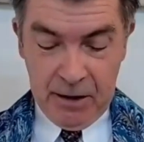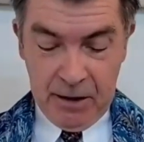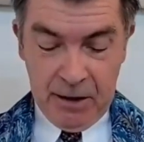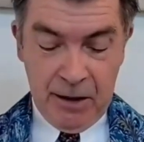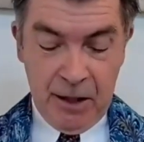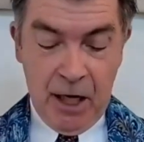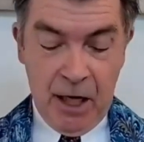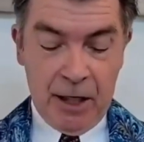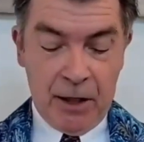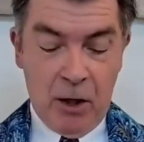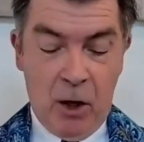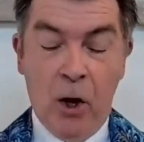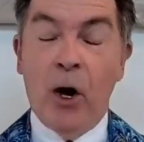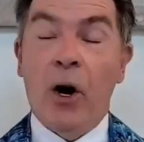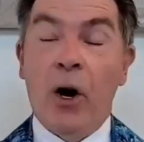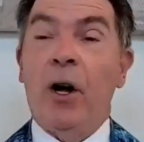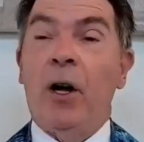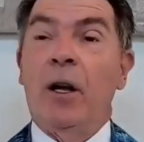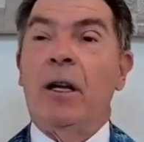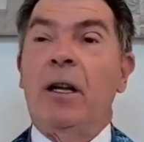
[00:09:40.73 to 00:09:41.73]
Not
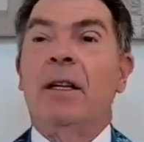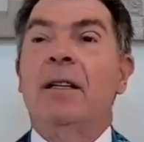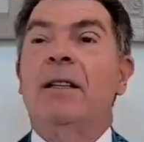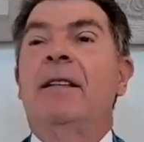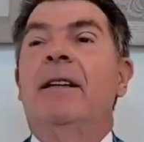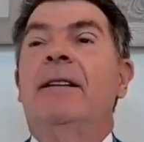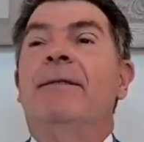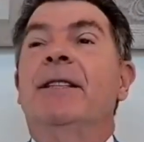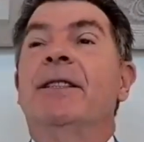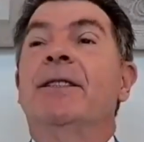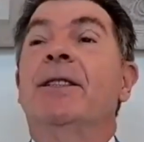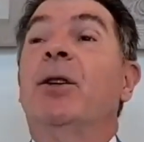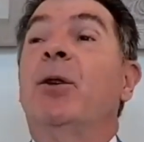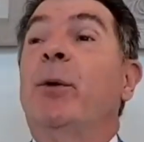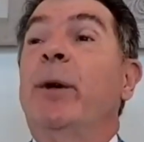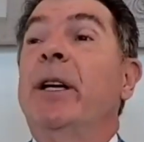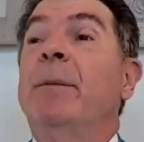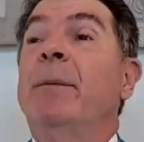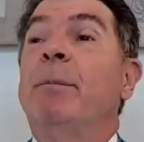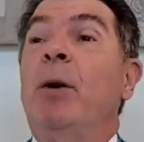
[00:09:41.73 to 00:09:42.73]
all of us
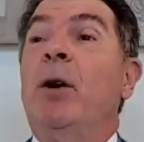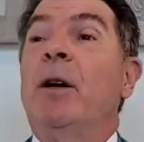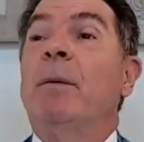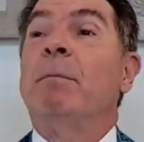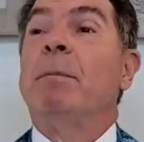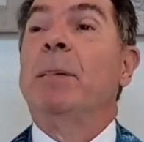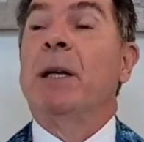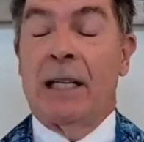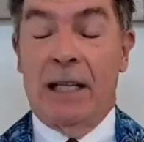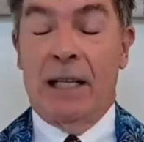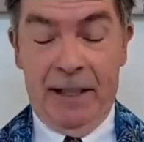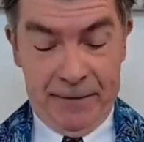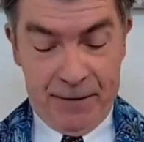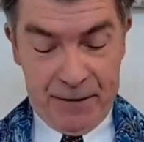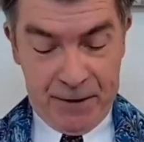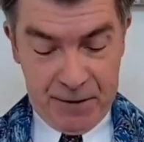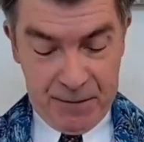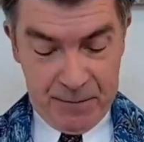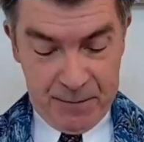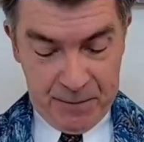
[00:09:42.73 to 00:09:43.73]
agree upon
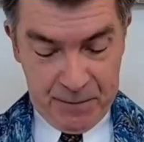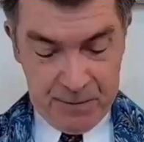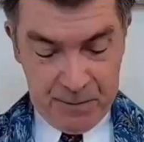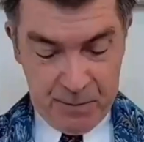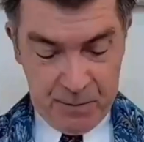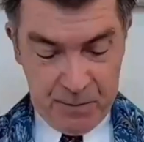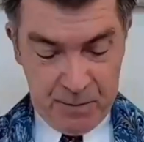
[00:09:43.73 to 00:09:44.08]
beliefs.